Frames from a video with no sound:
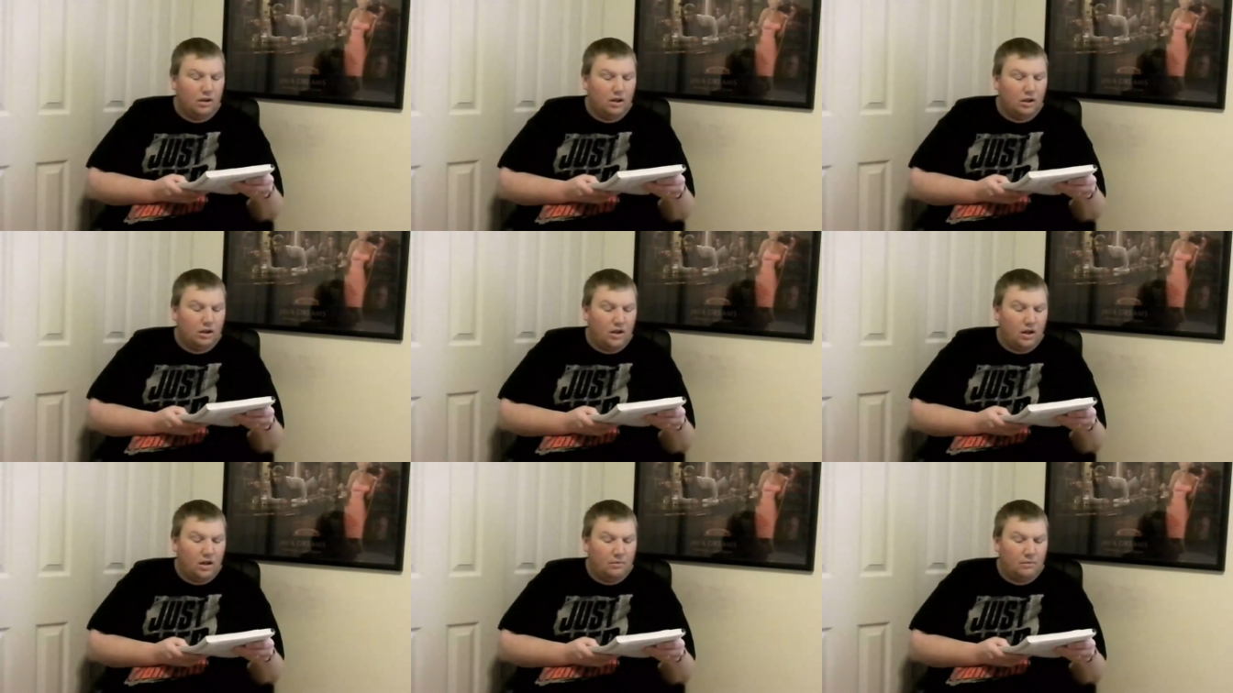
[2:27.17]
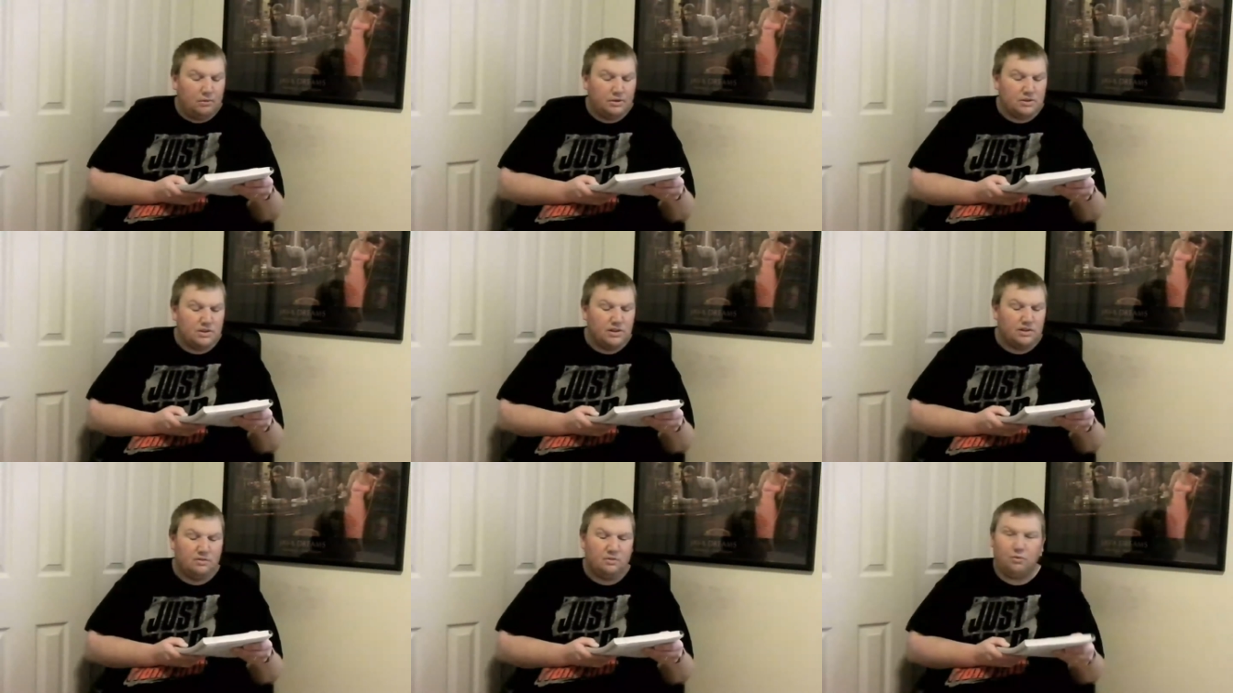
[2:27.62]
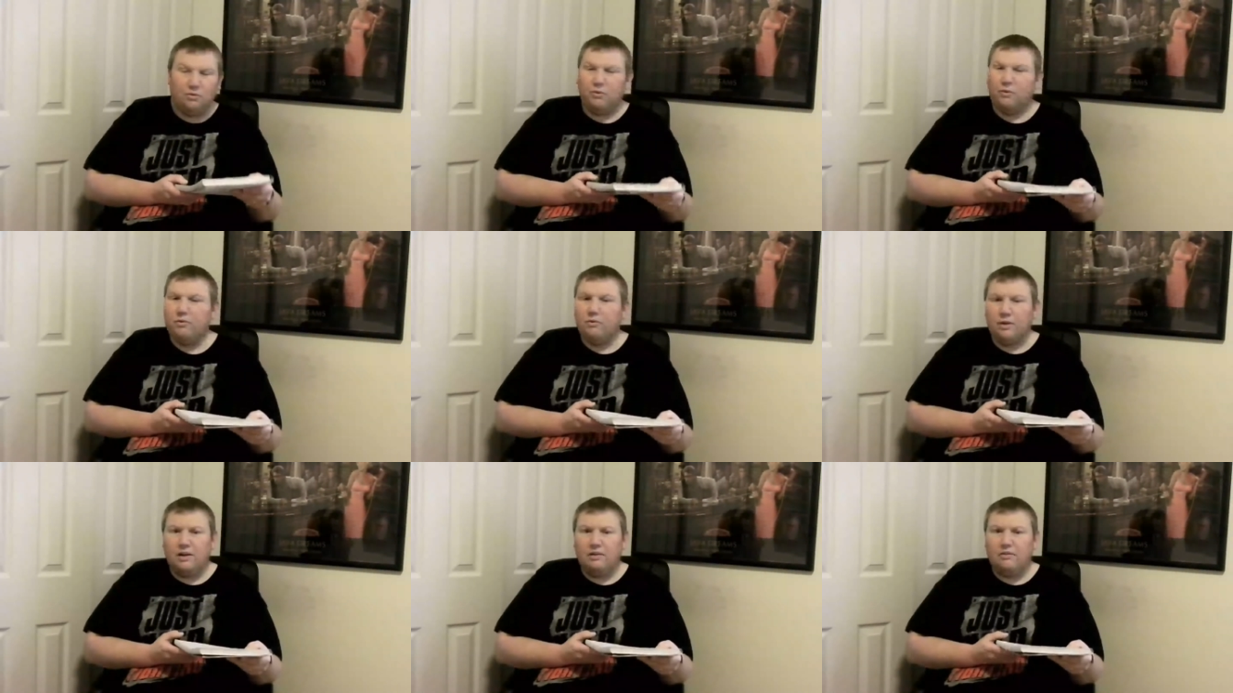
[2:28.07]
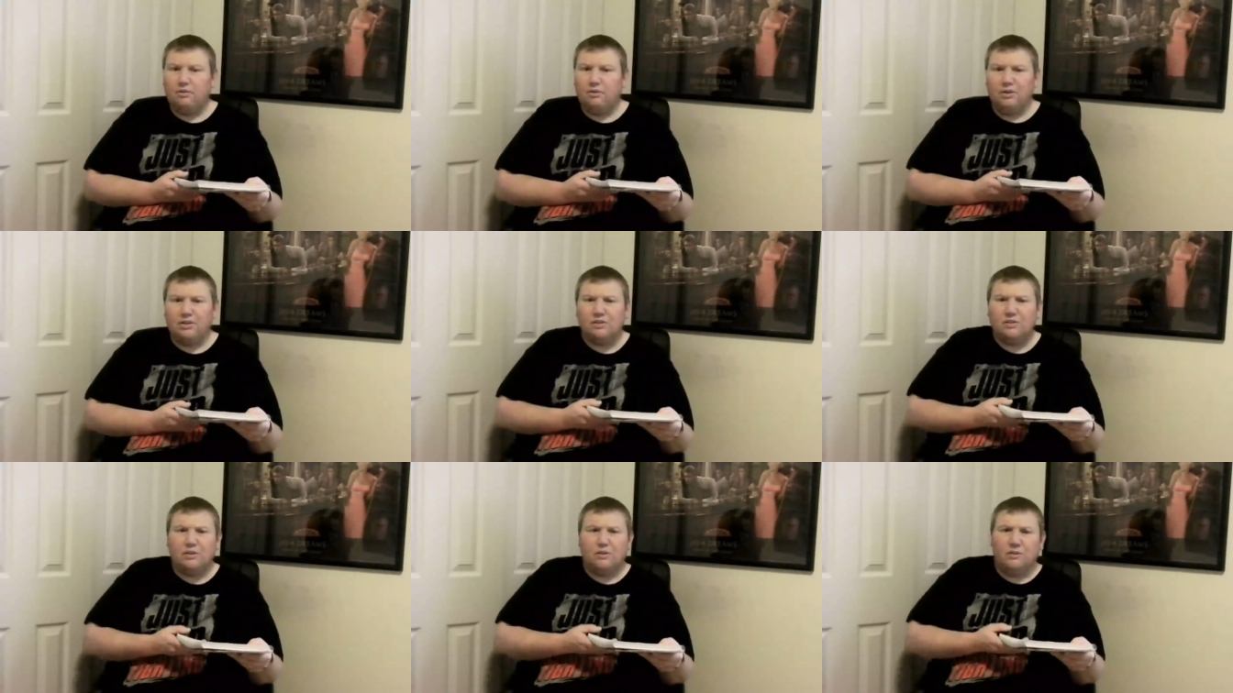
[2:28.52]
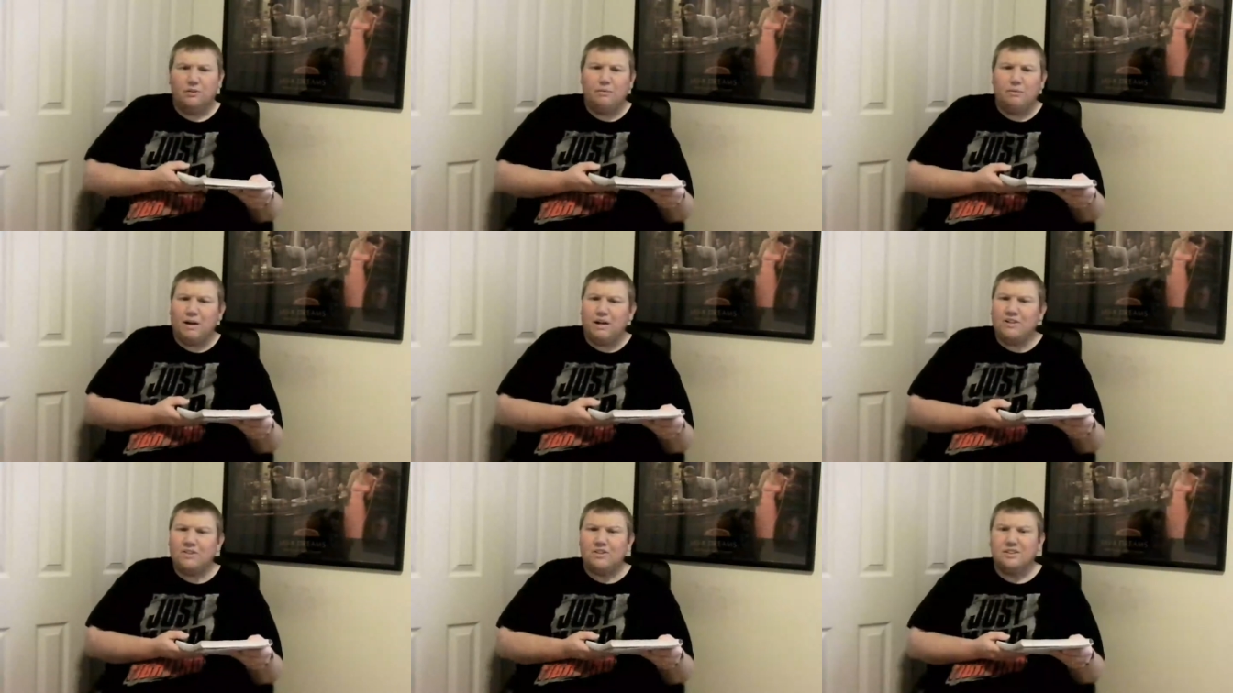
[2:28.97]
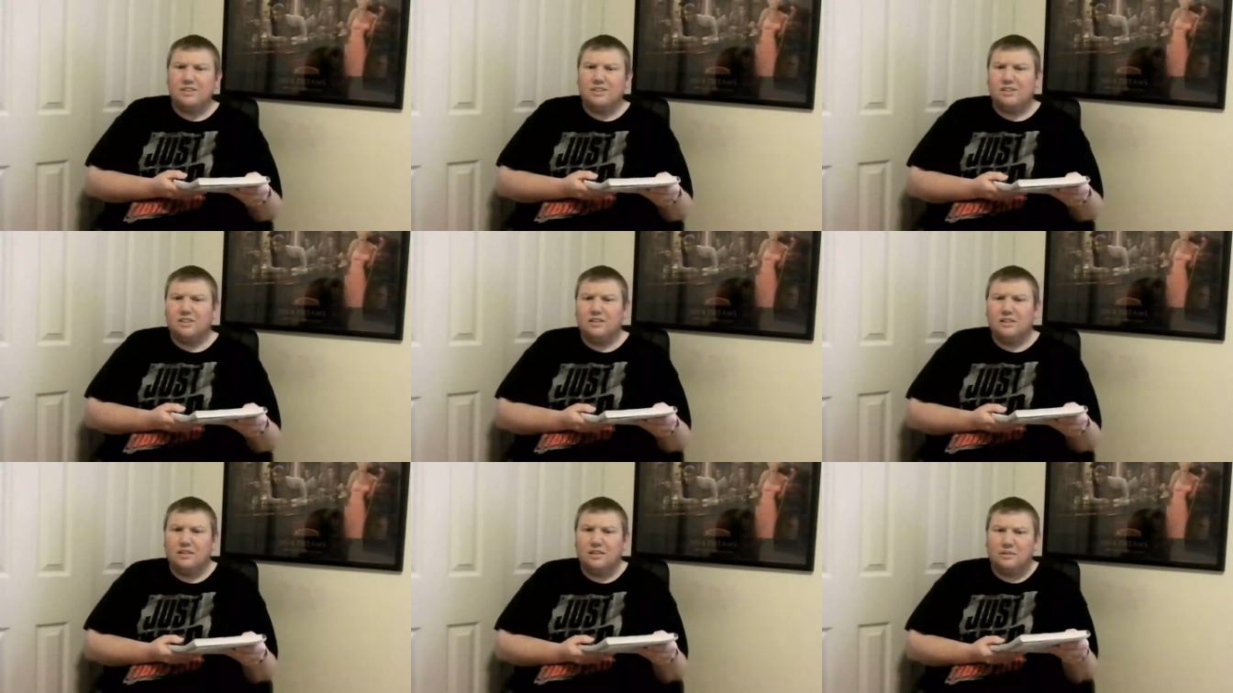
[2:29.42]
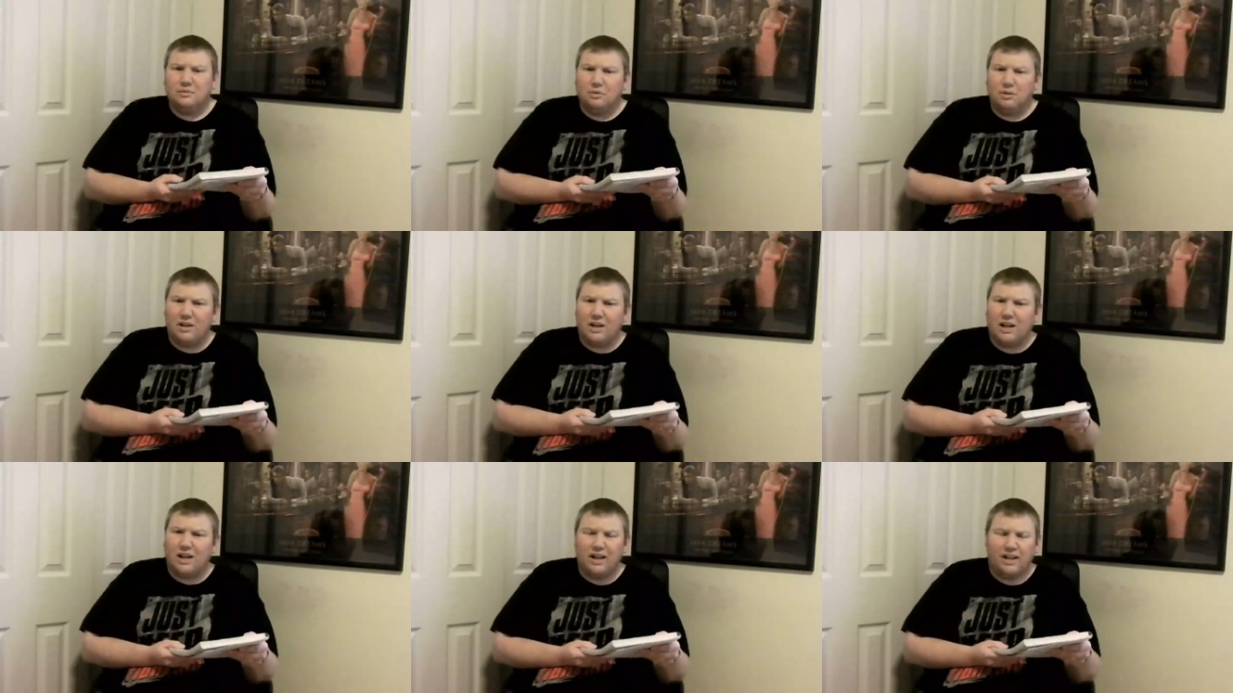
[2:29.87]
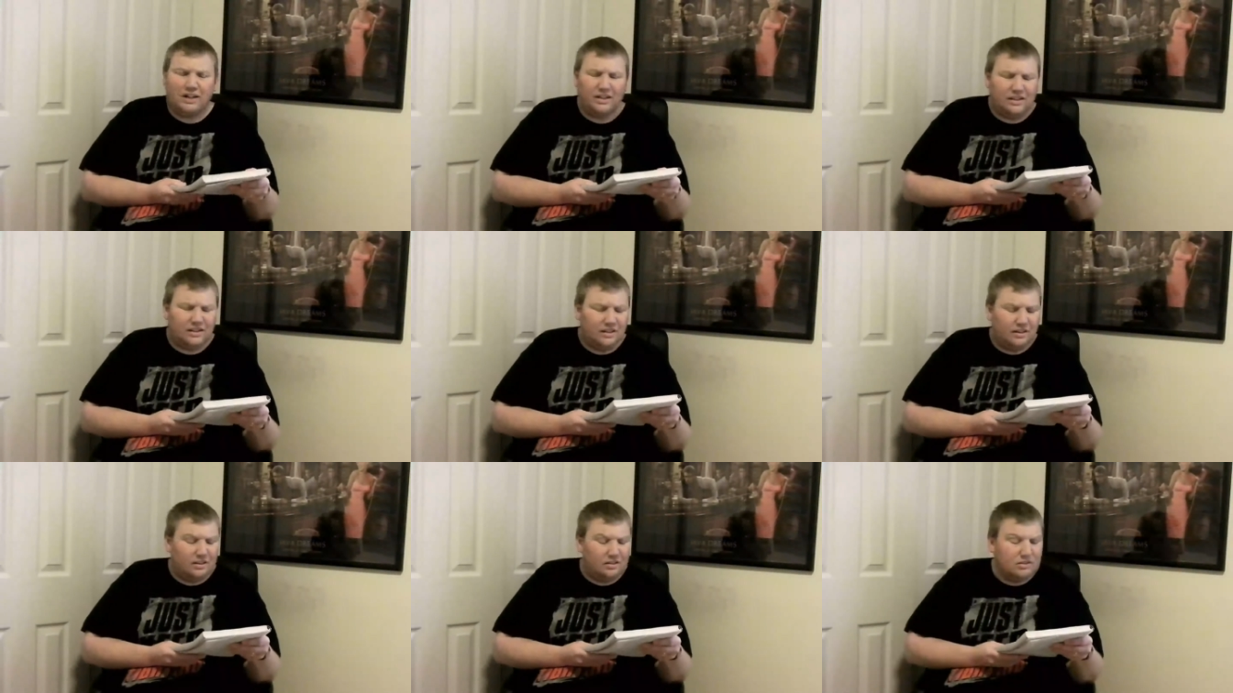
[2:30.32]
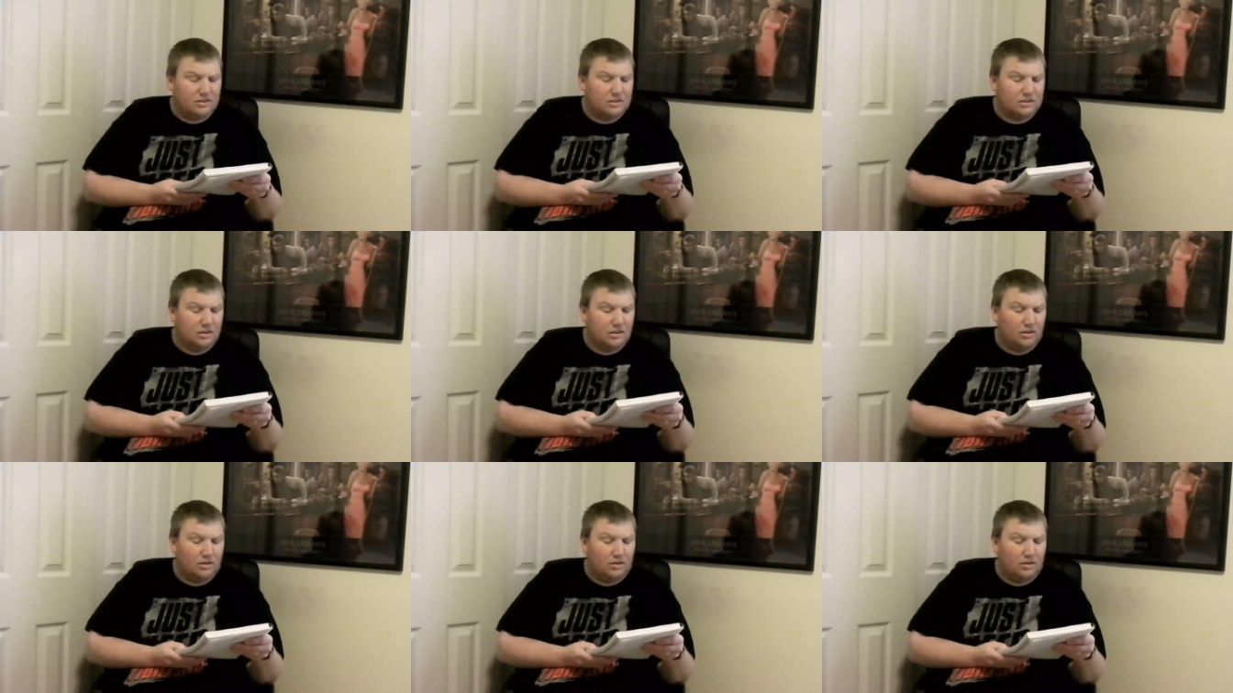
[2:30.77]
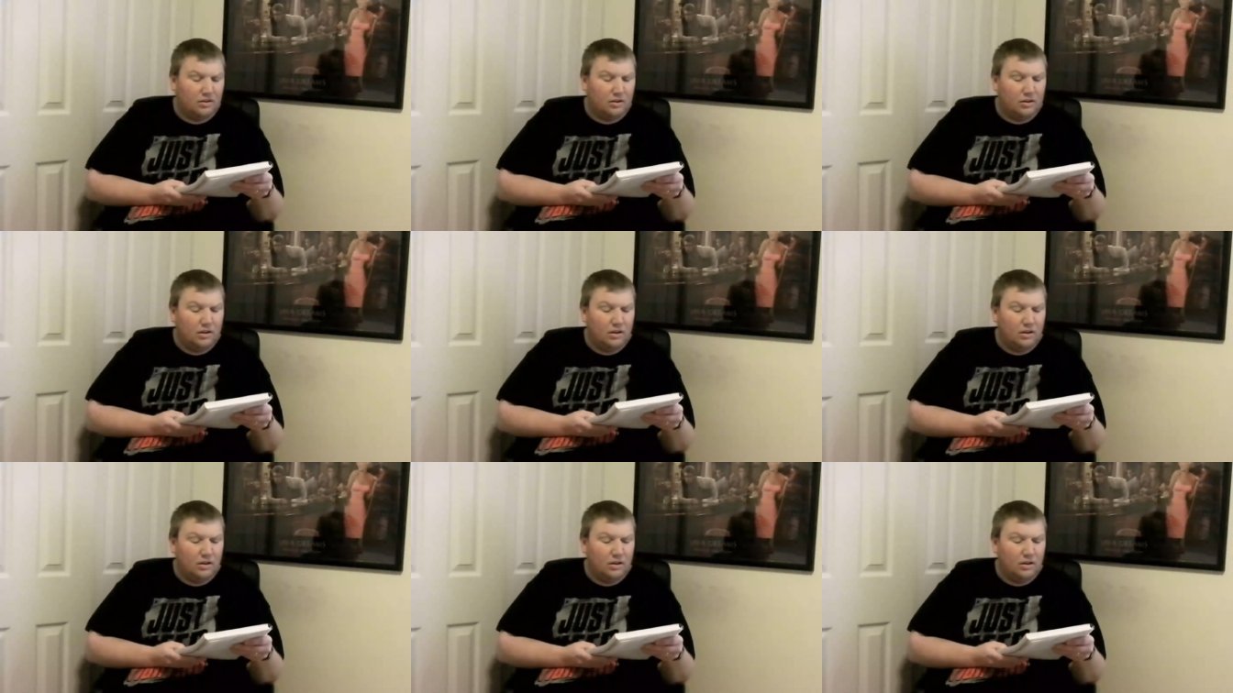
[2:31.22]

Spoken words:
You had to wrestle 3 matches in 1 night, you know. So.